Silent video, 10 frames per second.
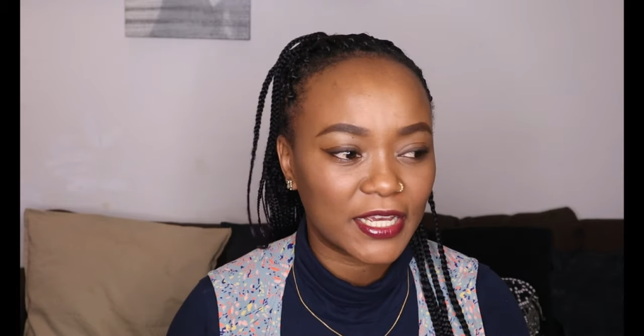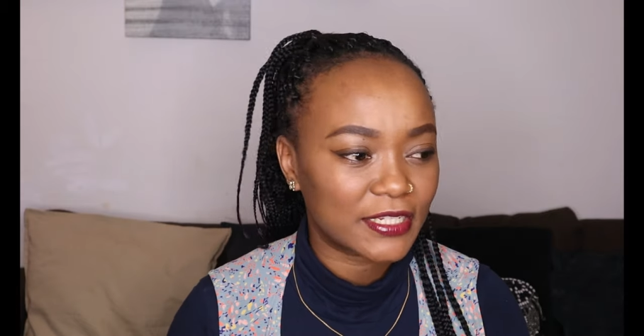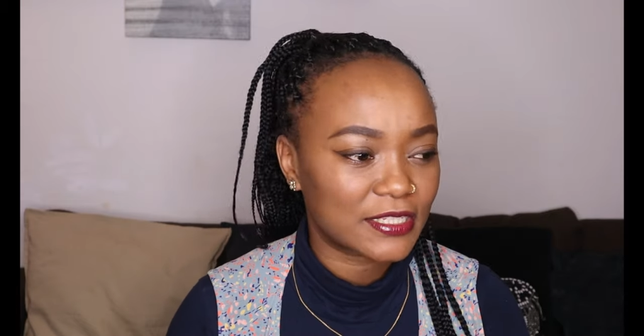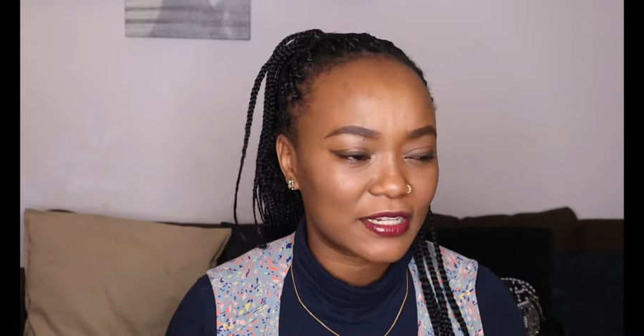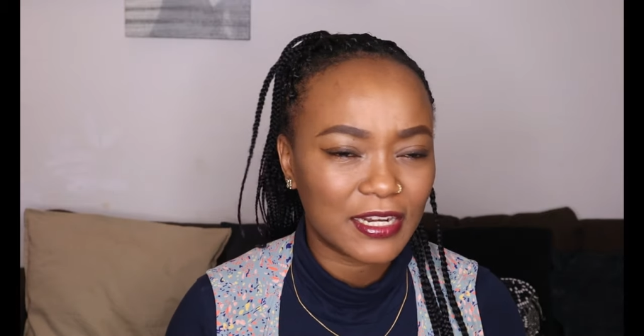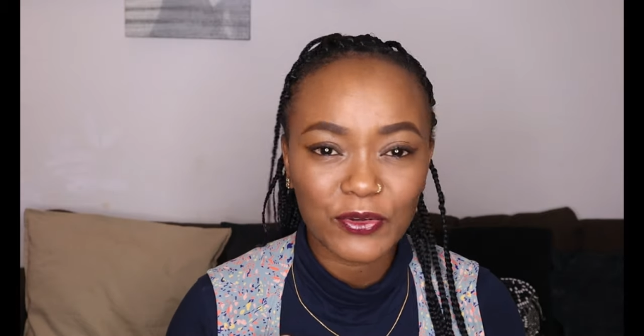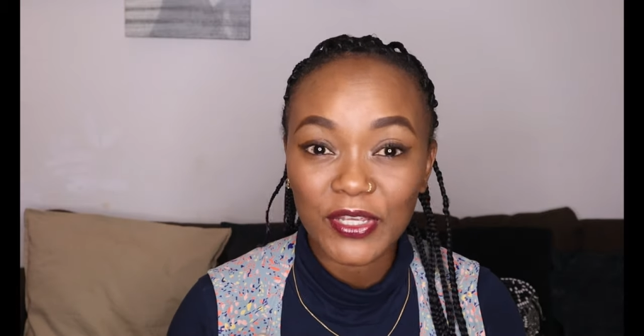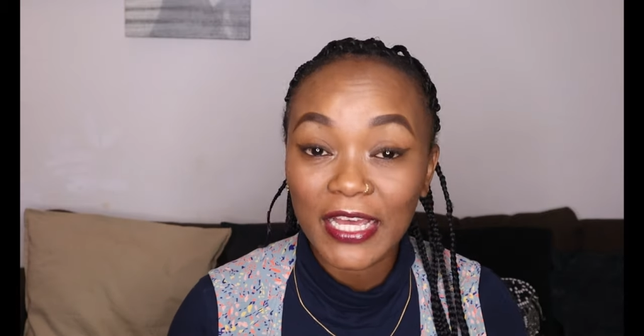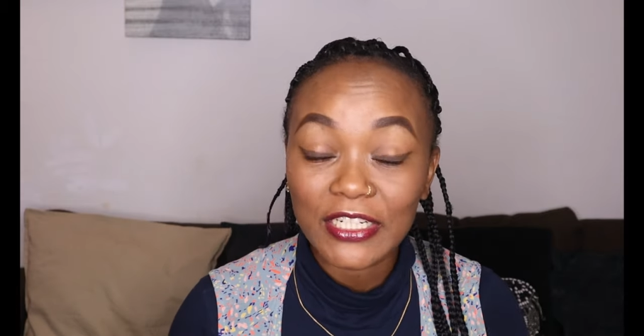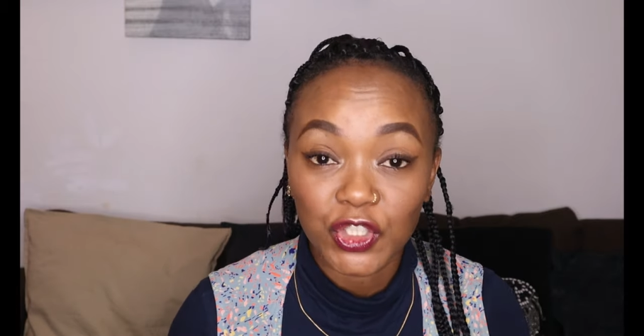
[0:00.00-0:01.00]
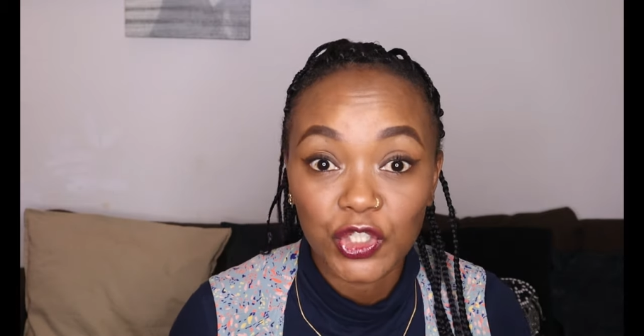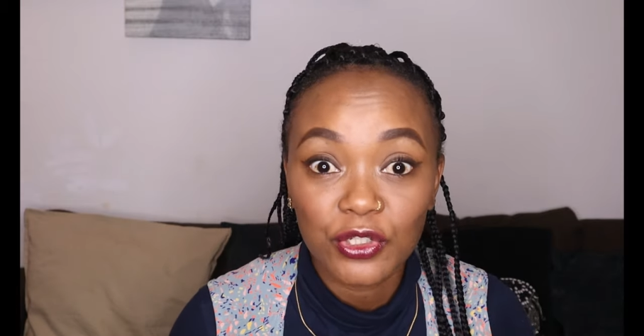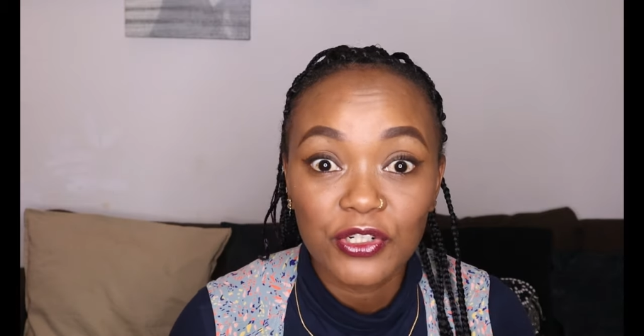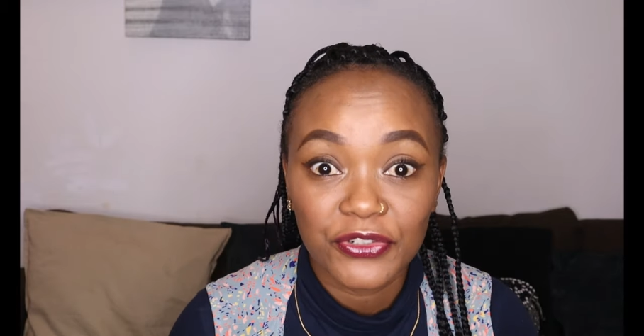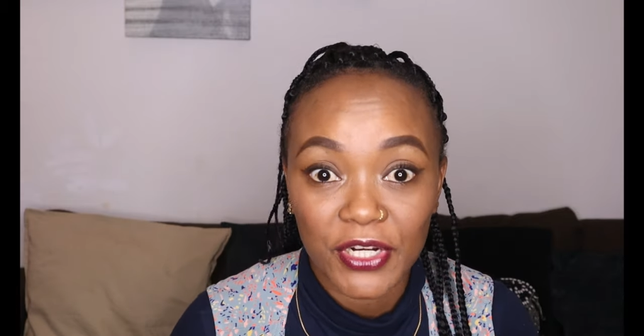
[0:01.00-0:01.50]
I started looking at
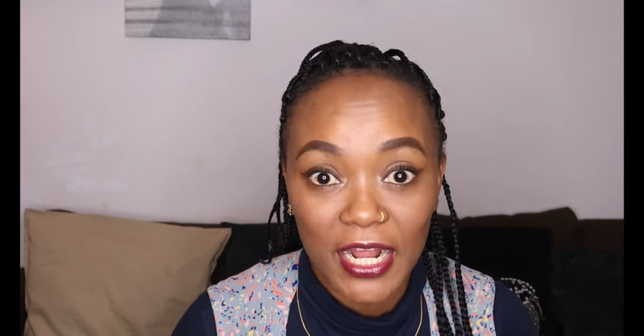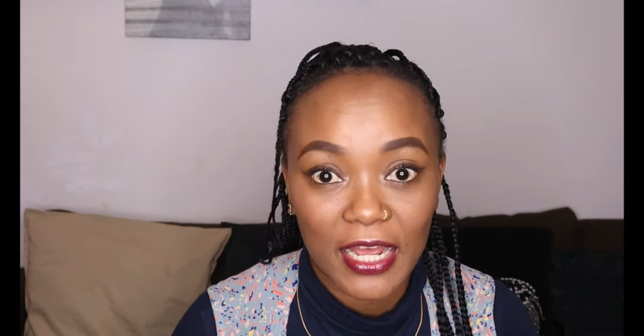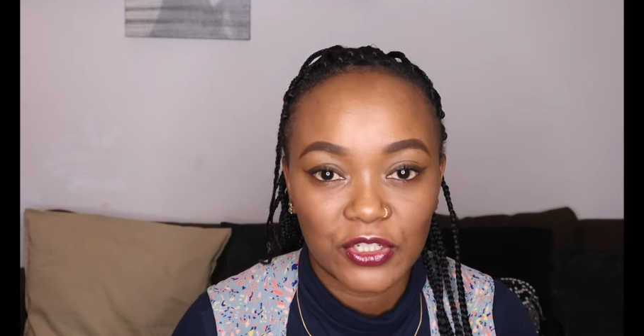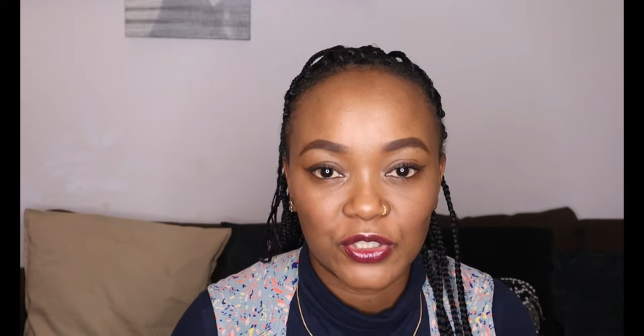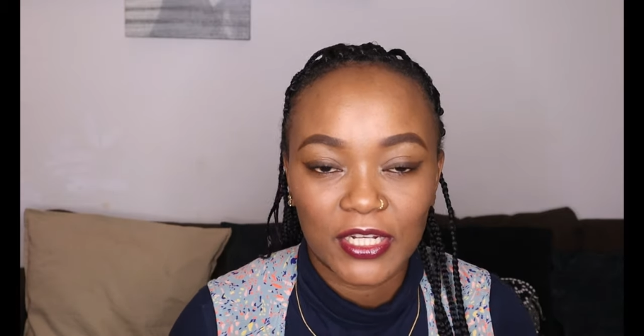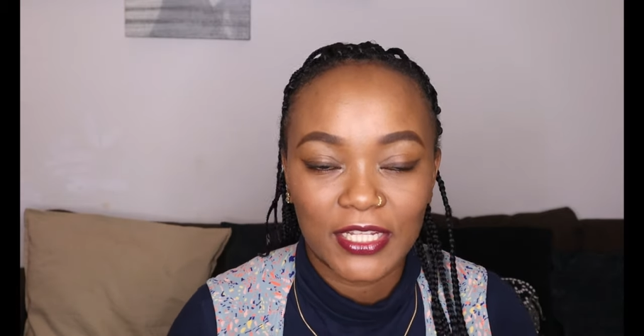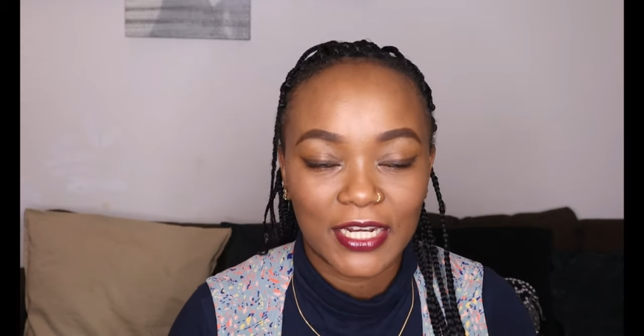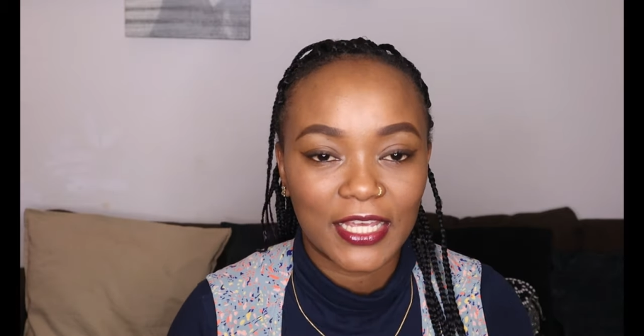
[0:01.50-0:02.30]
children actually.